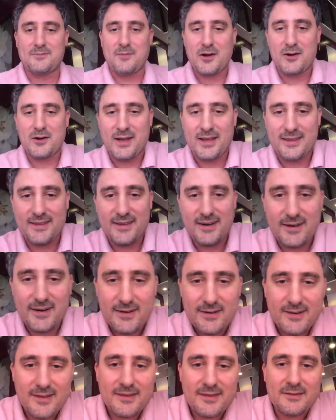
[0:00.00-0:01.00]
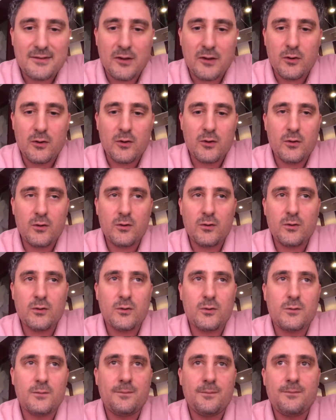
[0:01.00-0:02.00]
Paola, there.
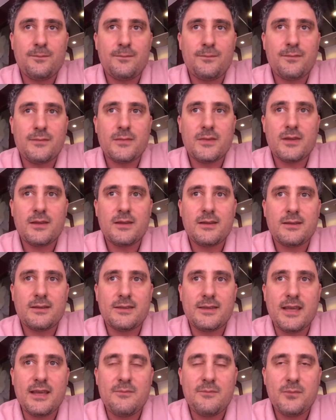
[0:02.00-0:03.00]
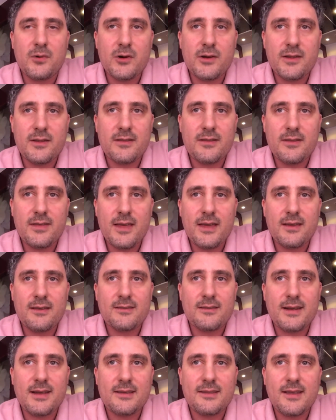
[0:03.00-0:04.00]
So, the important thing
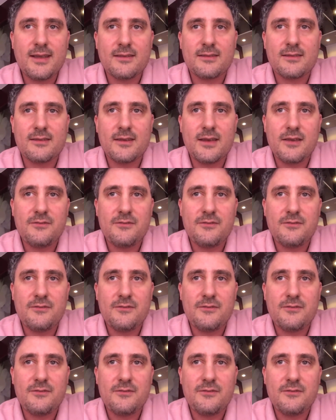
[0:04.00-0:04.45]
is like this.